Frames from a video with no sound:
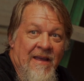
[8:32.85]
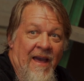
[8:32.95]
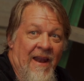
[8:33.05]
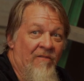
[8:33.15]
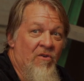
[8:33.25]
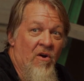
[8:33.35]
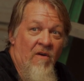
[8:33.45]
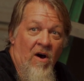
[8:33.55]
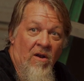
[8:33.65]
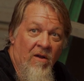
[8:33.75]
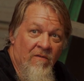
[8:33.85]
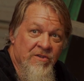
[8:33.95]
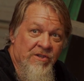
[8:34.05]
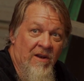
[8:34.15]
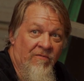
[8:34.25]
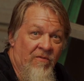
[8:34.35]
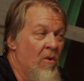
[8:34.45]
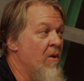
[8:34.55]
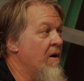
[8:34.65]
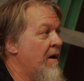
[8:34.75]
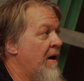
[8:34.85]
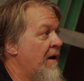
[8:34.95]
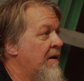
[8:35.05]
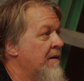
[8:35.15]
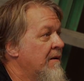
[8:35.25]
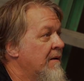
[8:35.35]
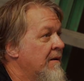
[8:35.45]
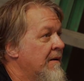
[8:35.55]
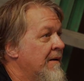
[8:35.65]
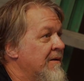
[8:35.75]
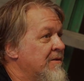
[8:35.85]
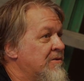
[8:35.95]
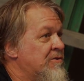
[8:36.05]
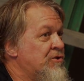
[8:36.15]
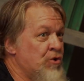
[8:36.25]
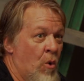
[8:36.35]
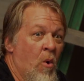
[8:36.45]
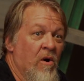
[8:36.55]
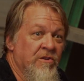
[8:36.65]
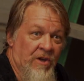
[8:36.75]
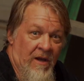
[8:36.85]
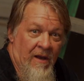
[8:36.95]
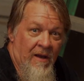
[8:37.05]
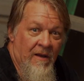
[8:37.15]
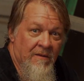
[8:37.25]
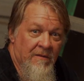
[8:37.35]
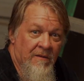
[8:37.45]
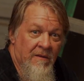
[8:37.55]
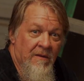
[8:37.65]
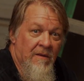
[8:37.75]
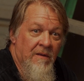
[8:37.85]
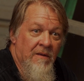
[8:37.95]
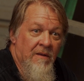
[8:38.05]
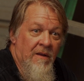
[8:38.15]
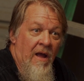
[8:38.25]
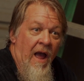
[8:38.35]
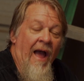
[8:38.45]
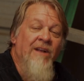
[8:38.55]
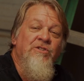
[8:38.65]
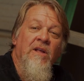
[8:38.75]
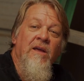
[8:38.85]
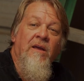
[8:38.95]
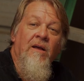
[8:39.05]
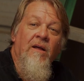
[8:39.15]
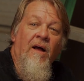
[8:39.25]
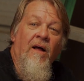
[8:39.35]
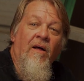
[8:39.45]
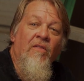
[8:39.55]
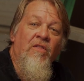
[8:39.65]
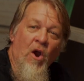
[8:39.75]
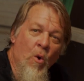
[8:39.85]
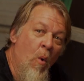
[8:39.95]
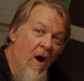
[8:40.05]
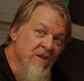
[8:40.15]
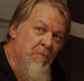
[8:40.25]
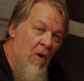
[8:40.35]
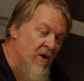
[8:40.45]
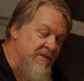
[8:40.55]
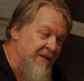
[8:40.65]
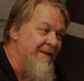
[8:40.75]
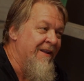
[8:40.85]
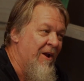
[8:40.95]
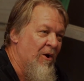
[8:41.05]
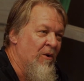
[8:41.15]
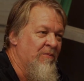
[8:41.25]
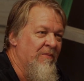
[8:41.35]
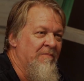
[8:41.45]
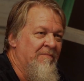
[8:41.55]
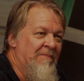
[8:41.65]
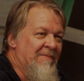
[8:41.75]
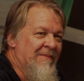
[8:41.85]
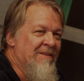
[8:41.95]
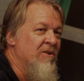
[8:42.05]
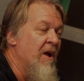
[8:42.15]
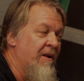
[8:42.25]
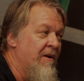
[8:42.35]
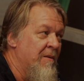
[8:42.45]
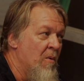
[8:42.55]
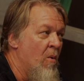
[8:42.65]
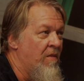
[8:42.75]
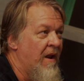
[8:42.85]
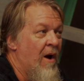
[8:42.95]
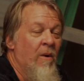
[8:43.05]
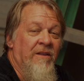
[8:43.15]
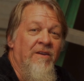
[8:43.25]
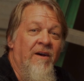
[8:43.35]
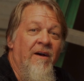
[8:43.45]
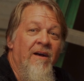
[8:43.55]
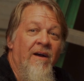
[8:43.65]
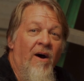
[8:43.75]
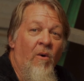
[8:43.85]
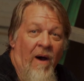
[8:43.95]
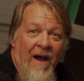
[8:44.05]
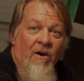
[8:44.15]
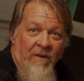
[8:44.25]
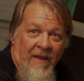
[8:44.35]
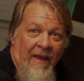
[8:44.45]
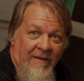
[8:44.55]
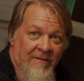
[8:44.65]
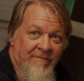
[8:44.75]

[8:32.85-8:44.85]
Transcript: And I drove all over the state of Florida, Georgia. Actually, there was parts in here, they're not here anymore, that I went to Ohio to get.